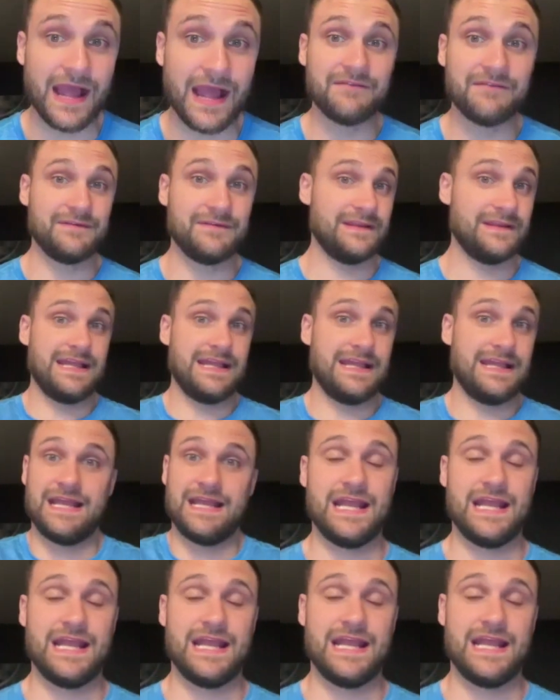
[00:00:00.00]

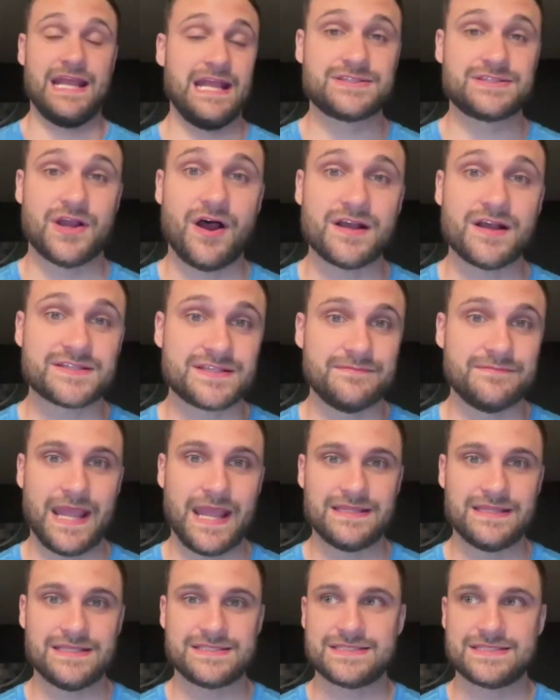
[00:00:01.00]
it's awesome, man, to
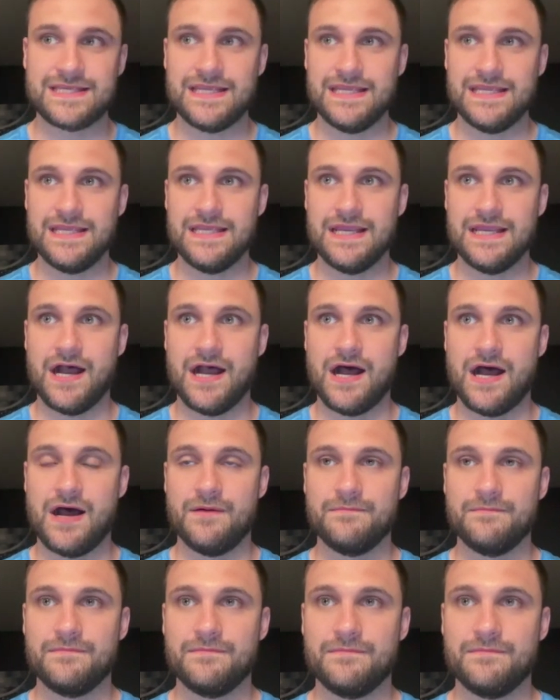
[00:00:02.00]
see not
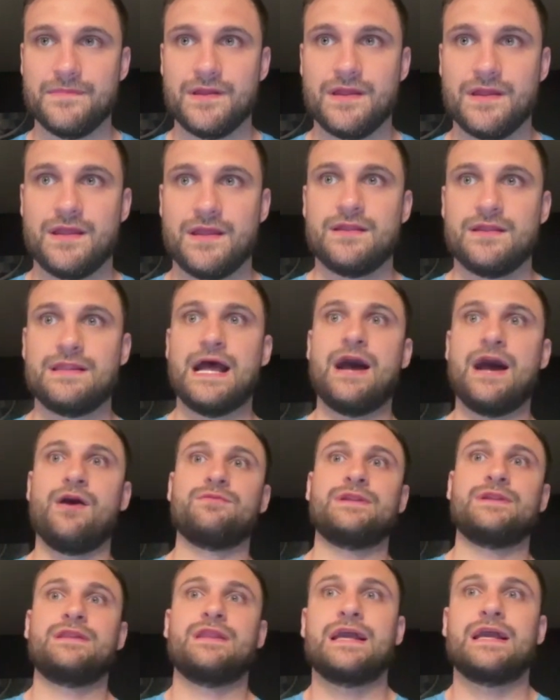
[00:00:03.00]
only
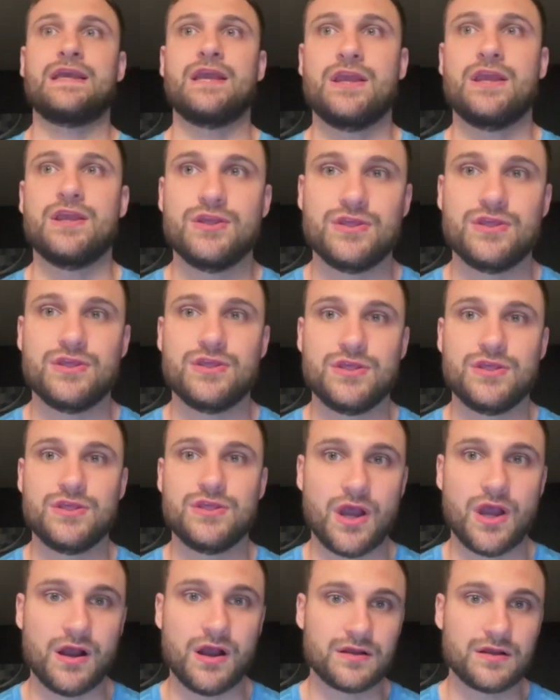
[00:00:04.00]
like
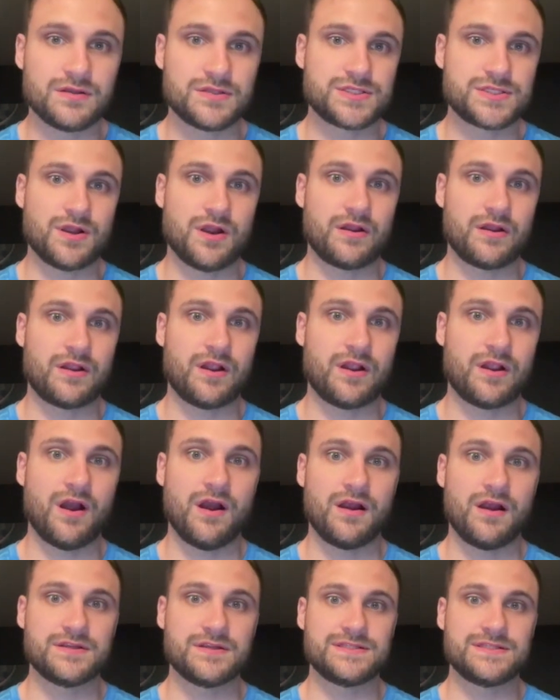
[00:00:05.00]
young star
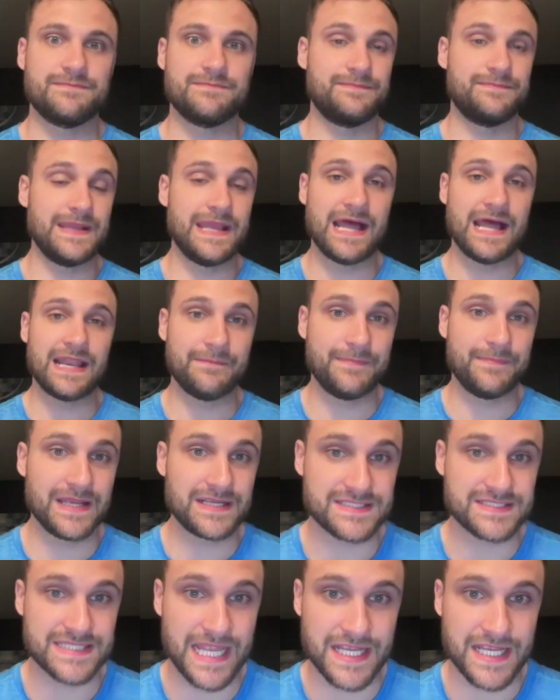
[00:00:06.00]
guards be on a big
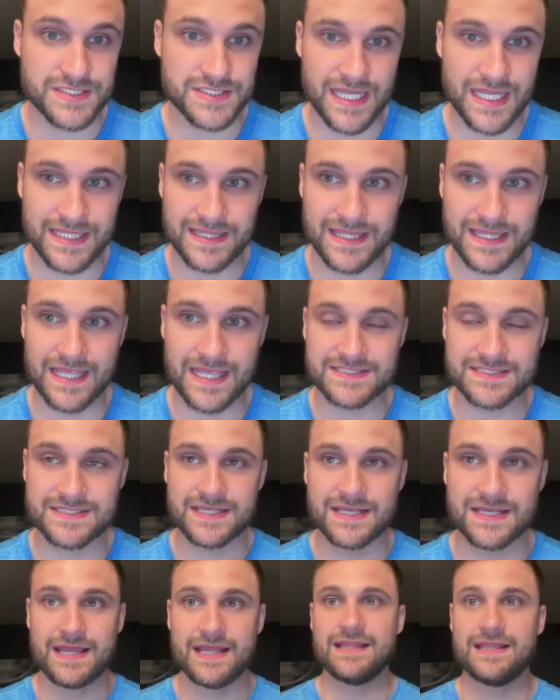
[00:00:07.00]
stage like this,
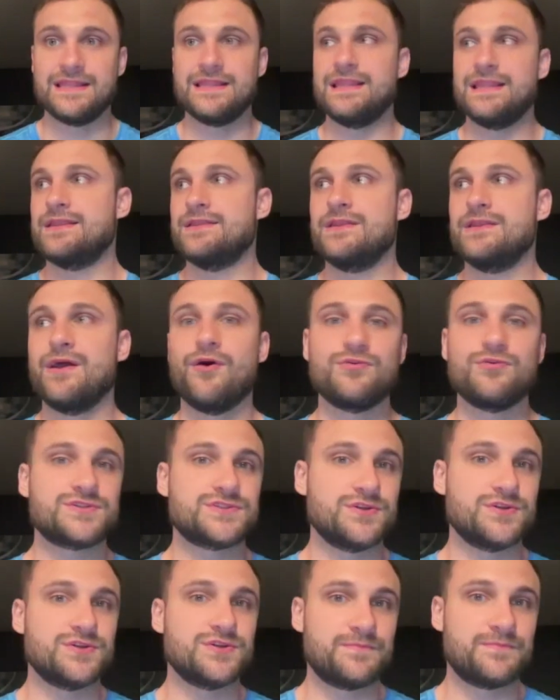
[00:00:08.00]
no
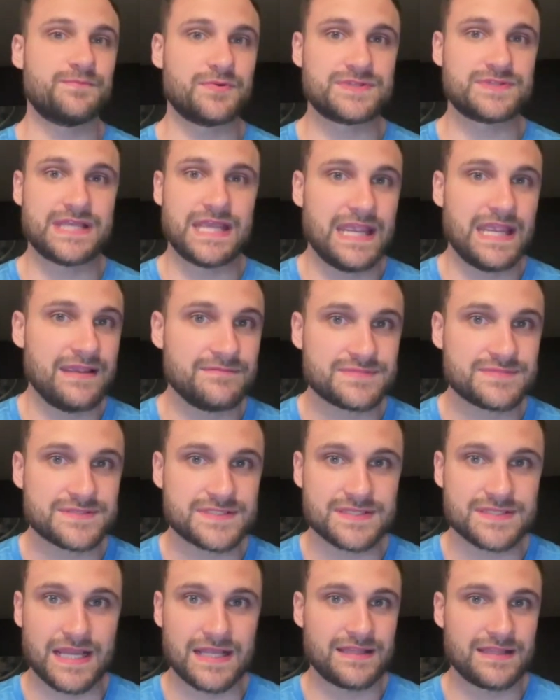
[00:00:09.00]
super teams
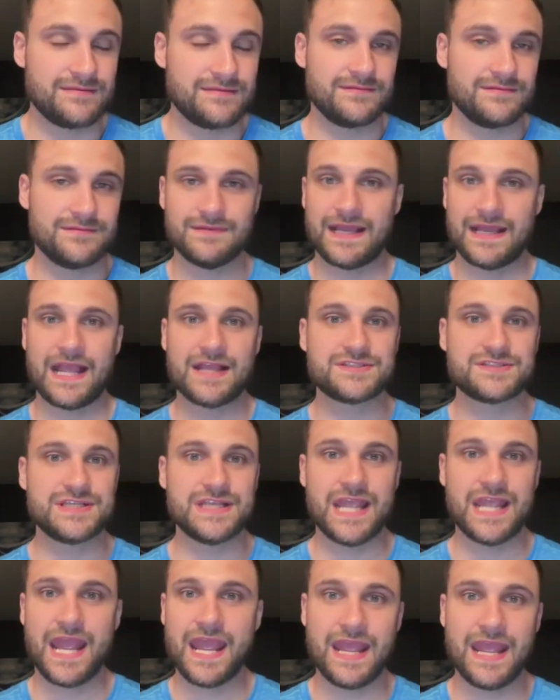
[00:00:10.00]
like
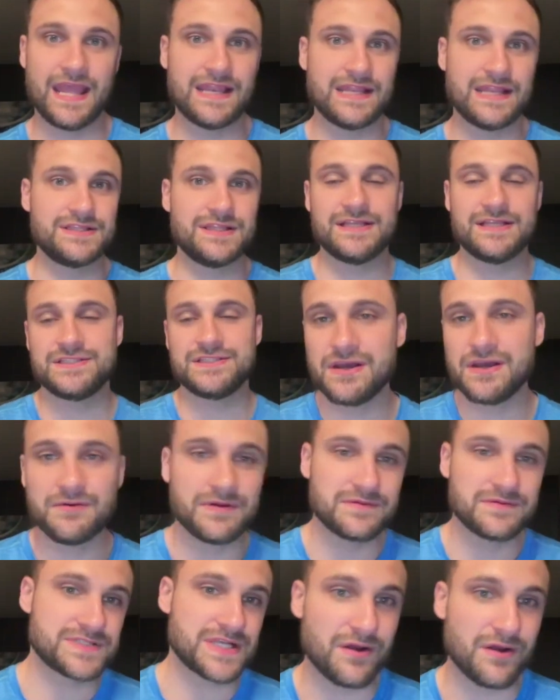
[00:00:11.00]
SGA and then like
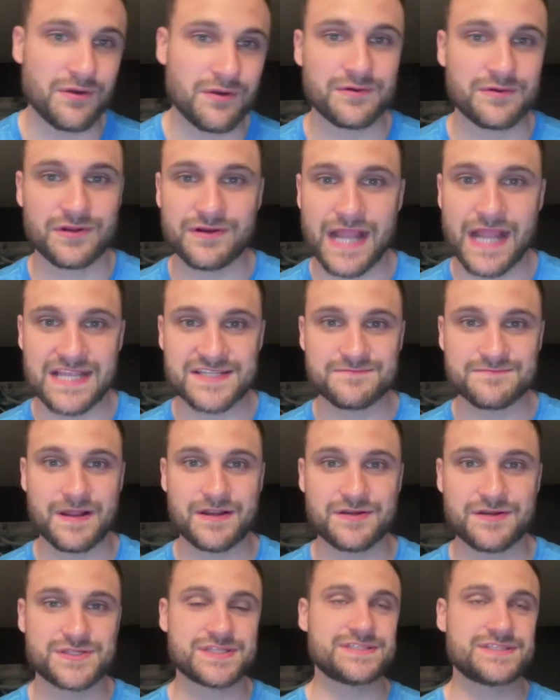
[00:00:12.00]
Jalen Hunger, they're nice
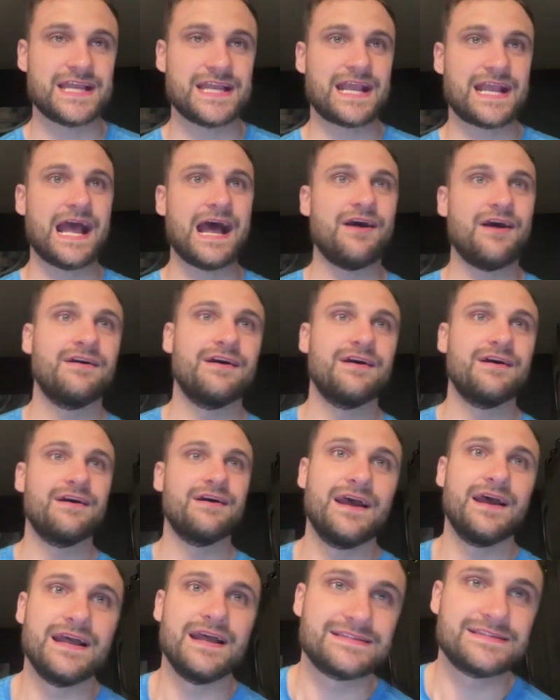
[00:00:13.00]
players, just like how
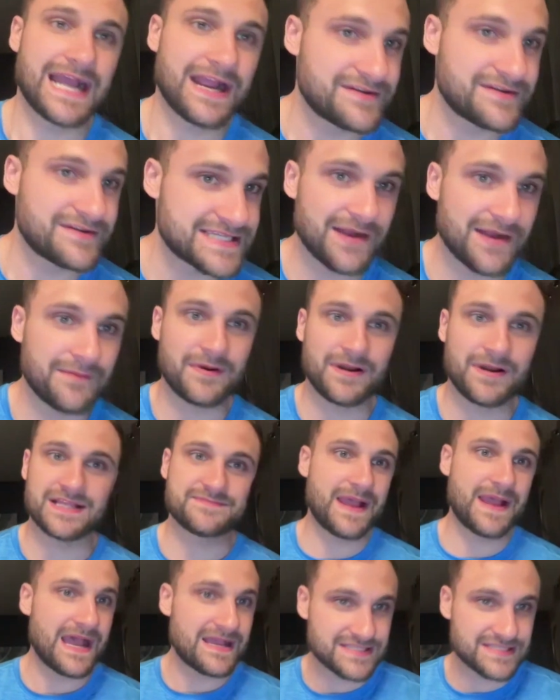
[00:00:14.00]
Tyrese Halliburton has
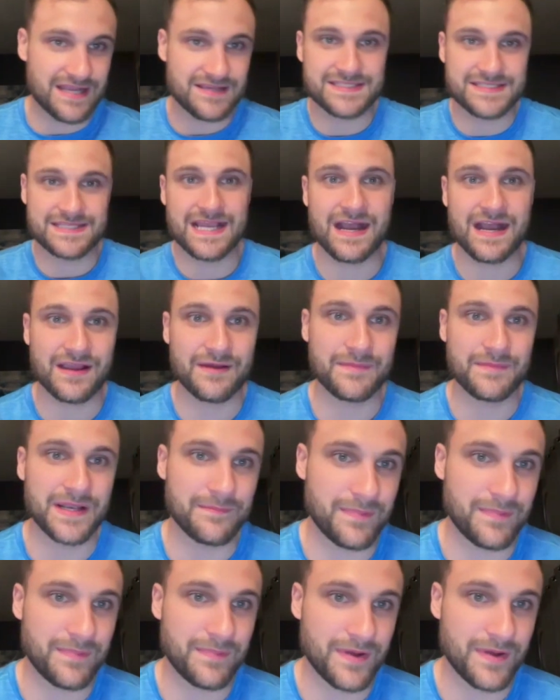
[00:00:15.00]
Pascal Siakam and a
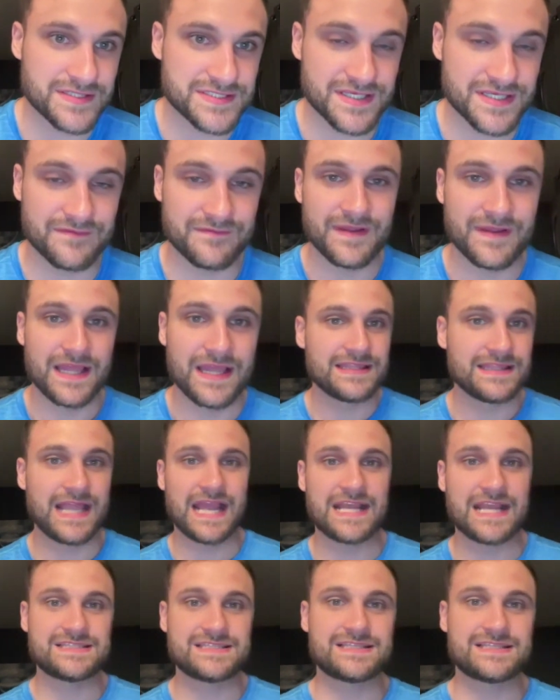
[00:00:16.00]
bunch of
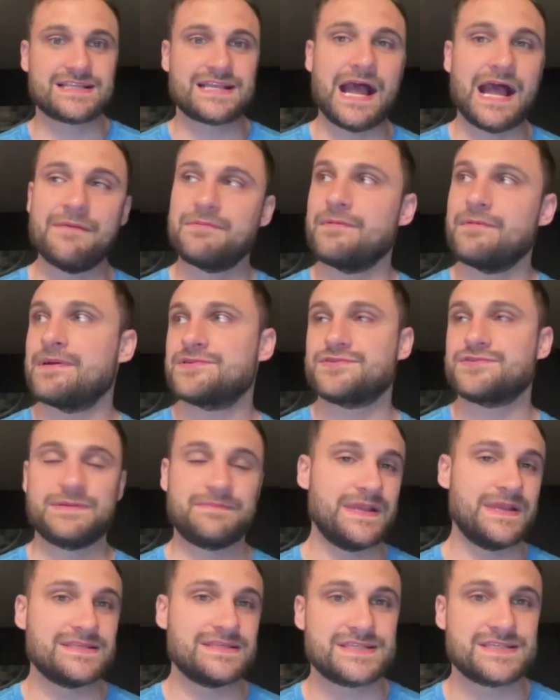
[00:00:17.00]
nice complementary
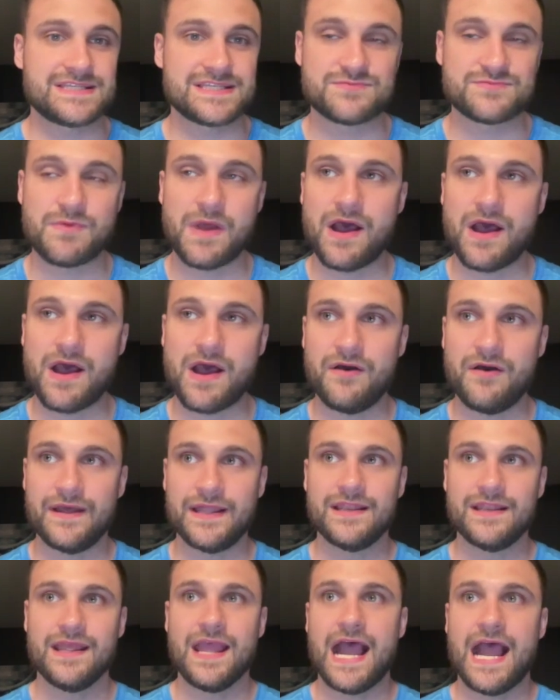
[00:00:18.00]
pieces as well. And
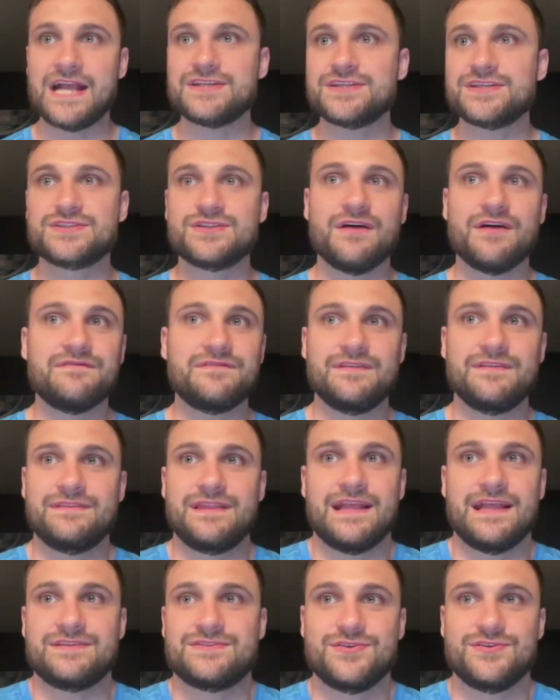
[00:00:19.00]
I just love
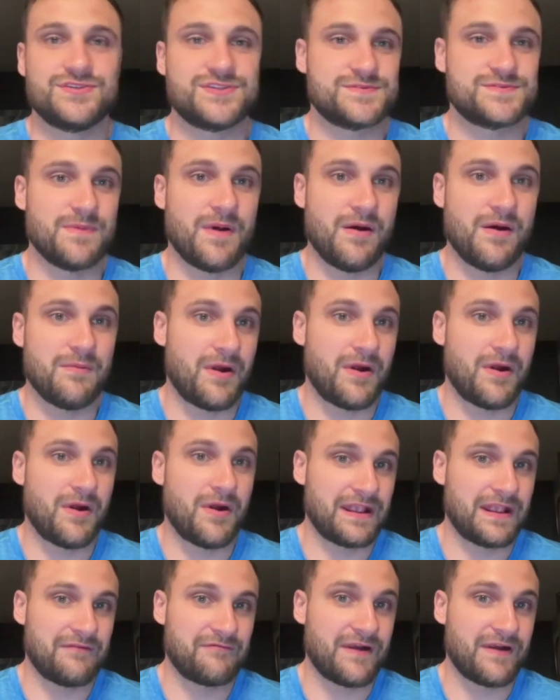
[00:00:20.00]
that two small
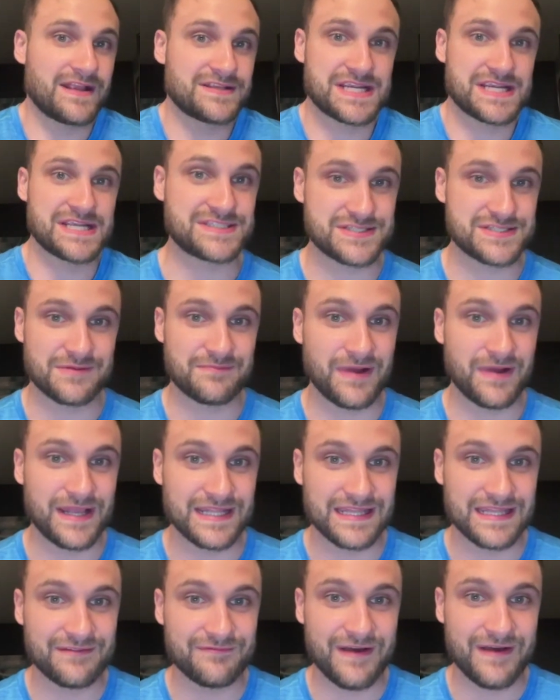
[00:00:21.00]
market franchises are playing in
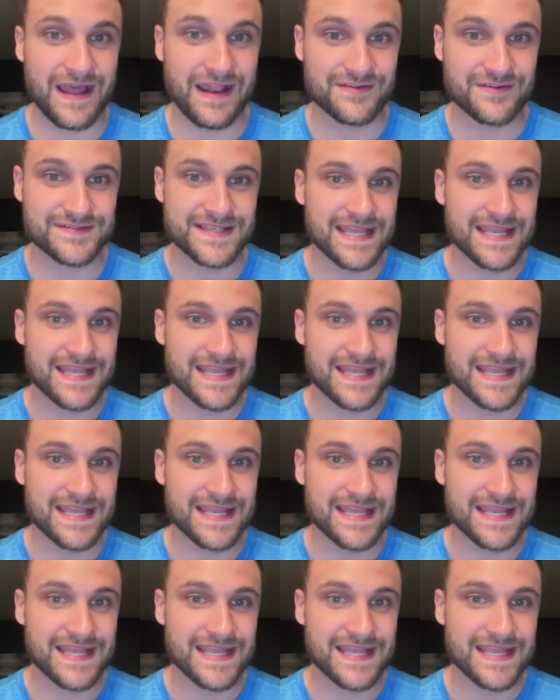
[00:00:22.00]
the finals.